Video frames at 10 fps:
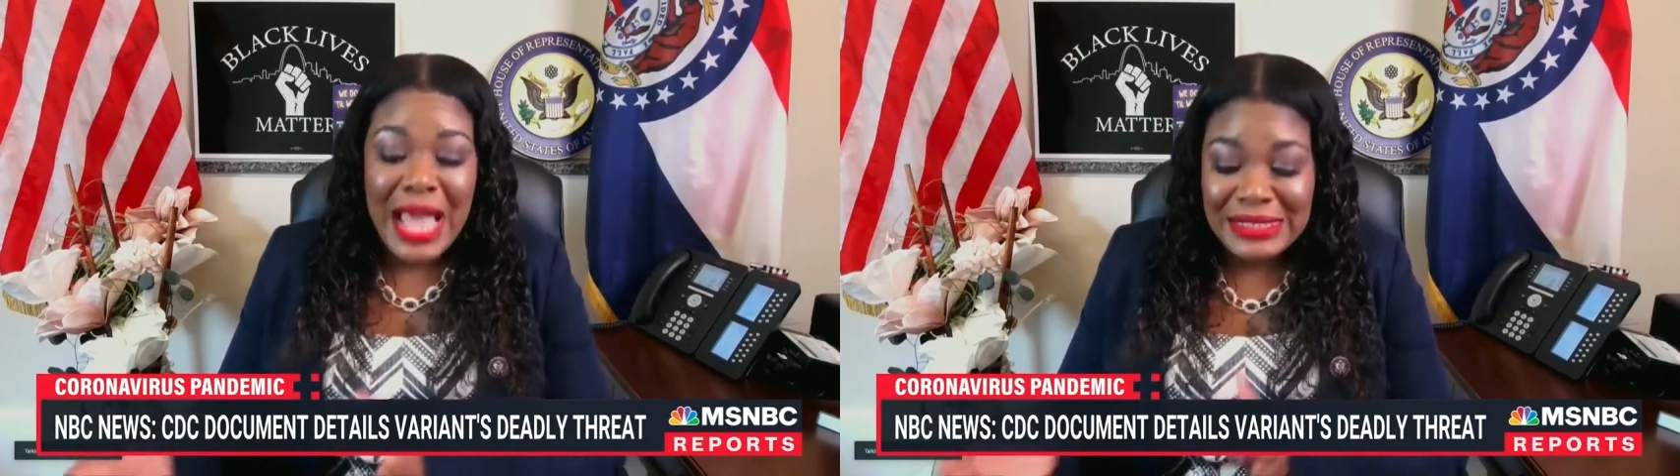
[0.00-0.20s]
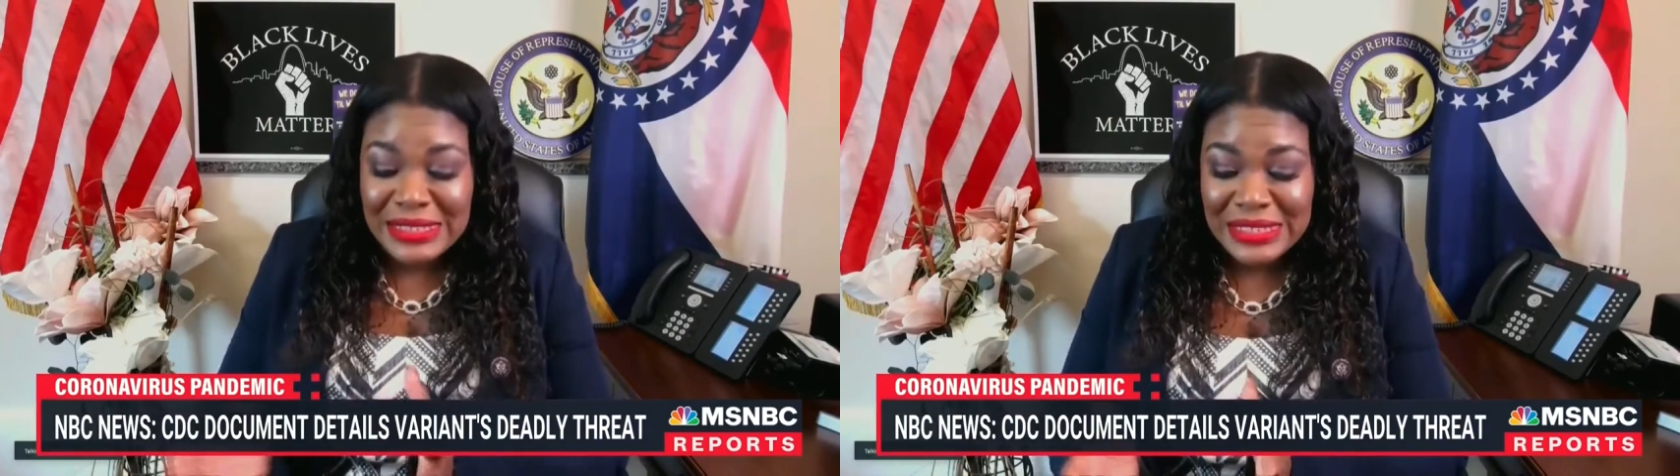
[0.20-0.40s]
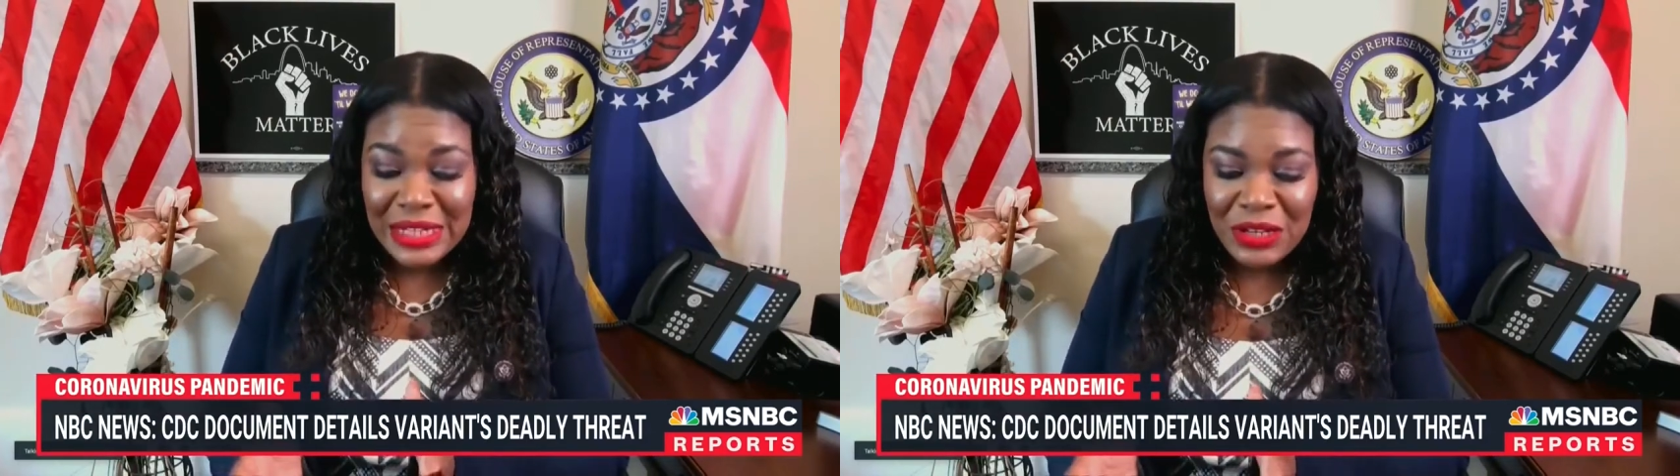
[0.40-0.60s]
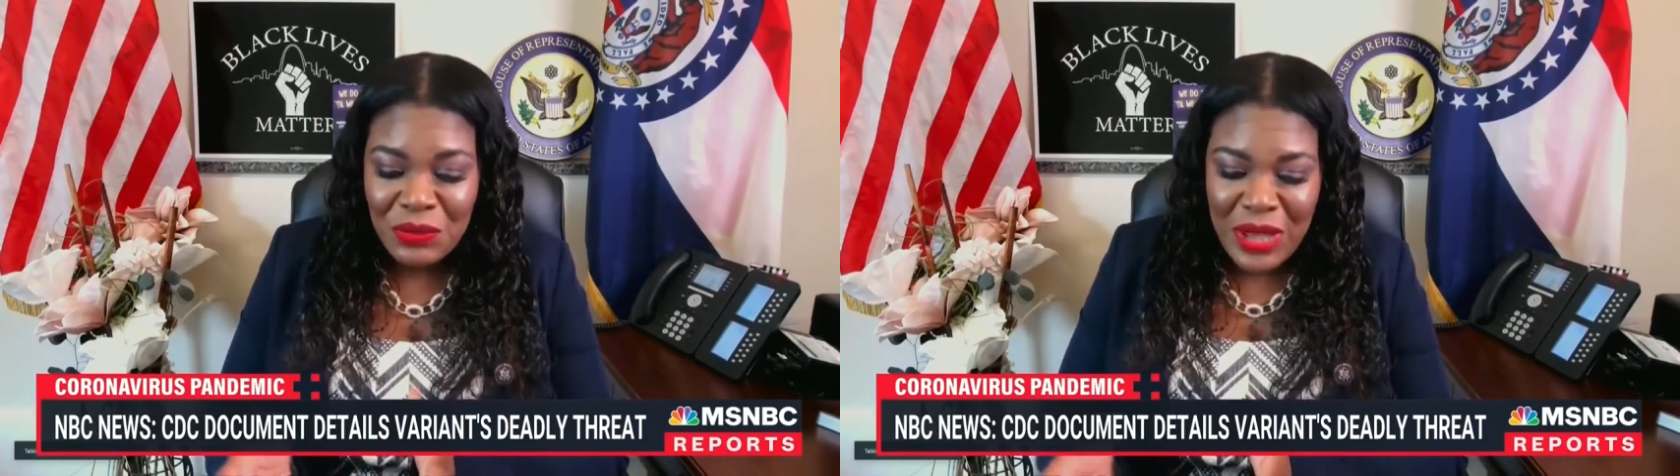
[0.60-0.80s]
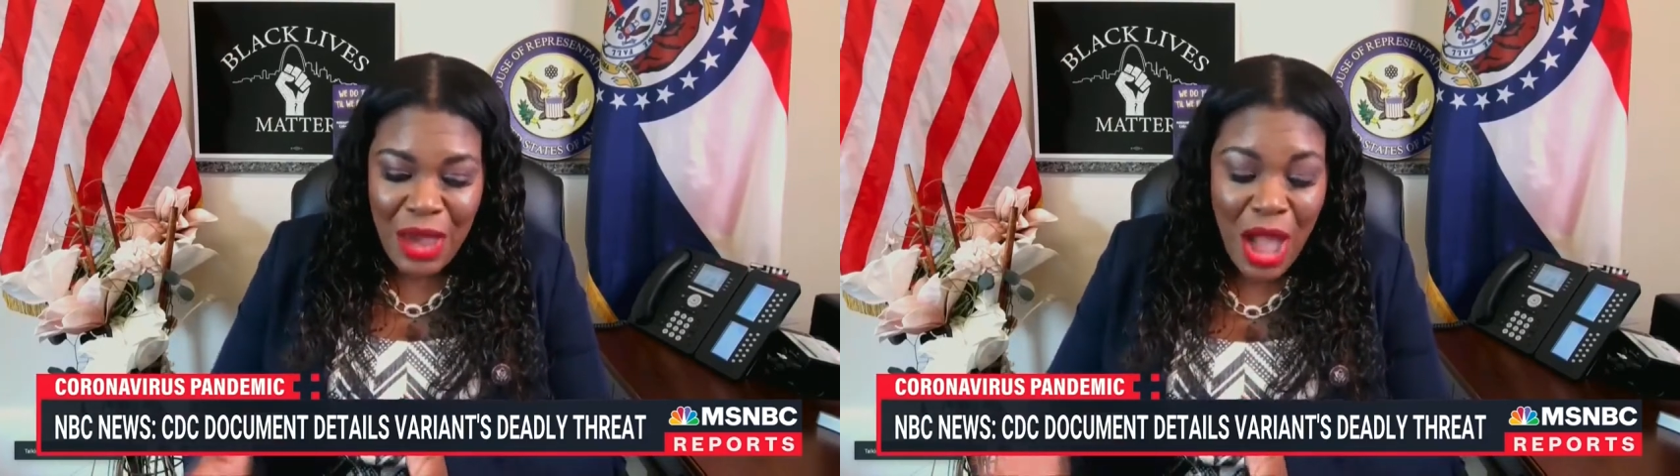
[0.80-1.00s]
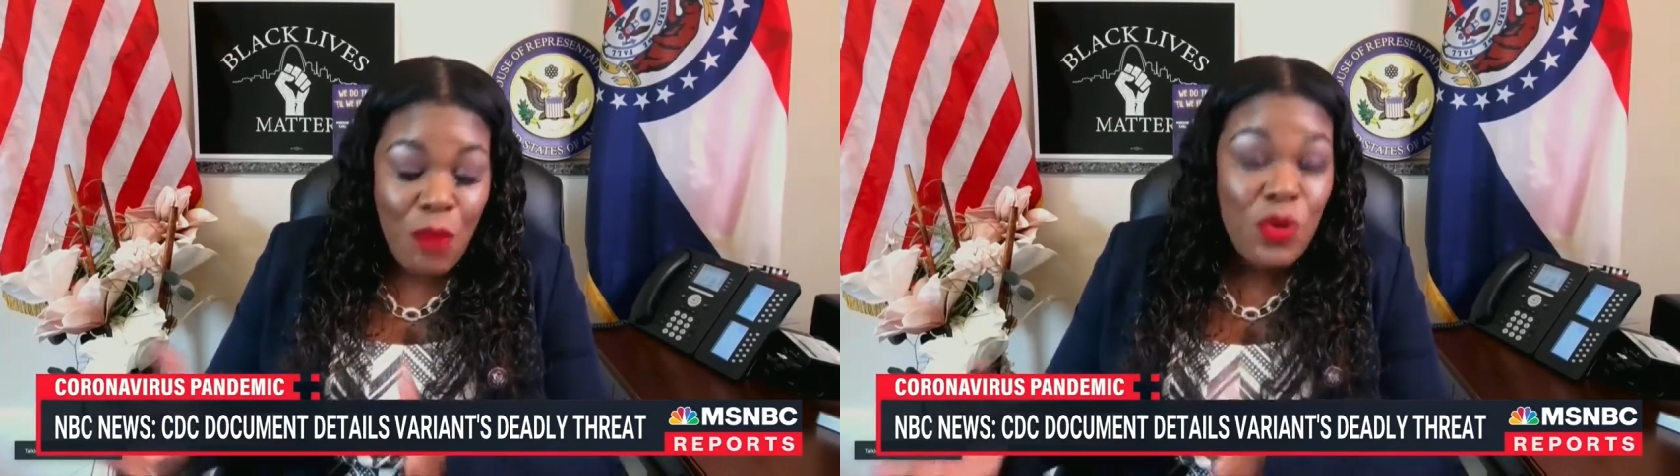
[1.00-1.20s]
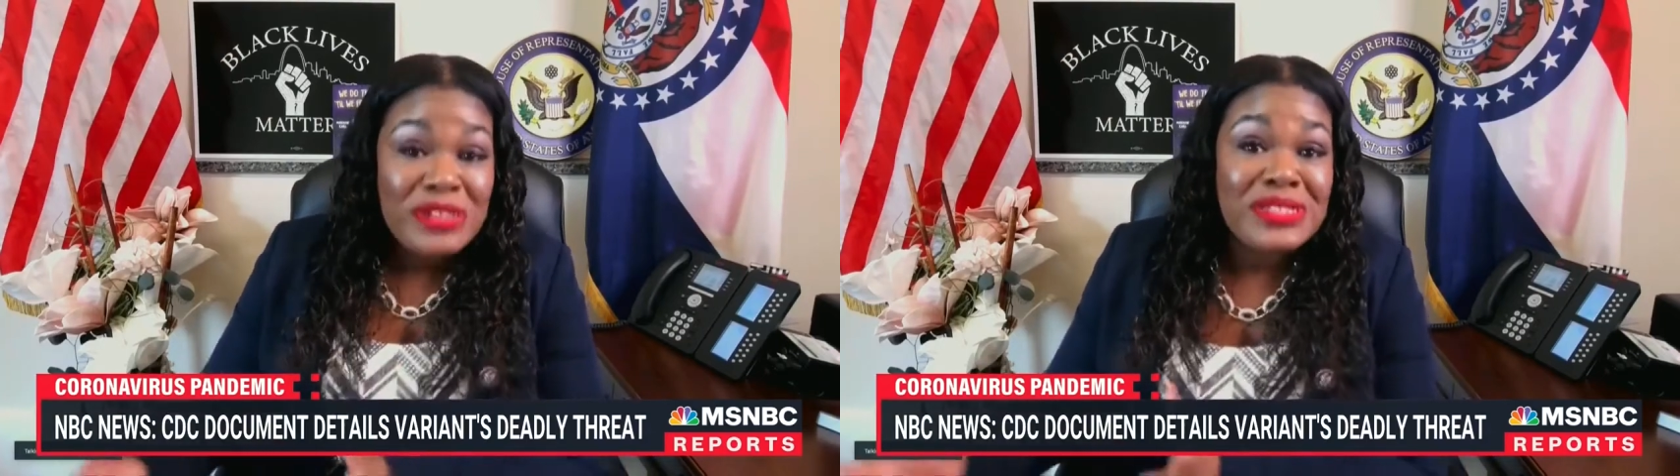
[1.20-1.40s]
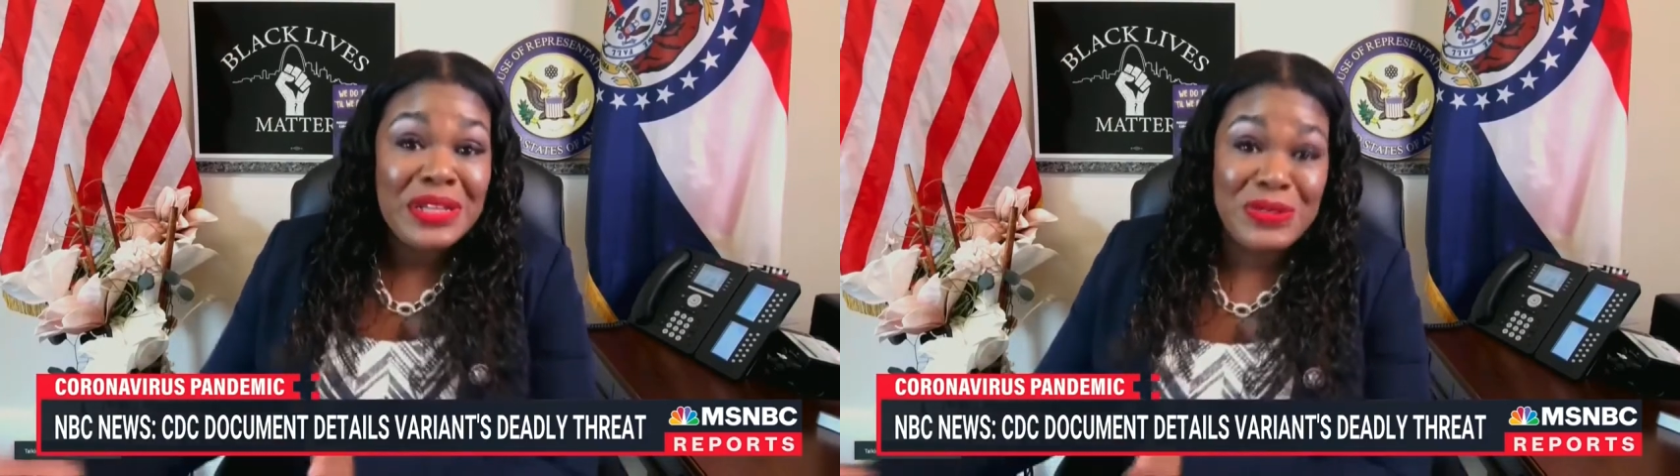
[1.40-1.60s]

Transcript: I want St.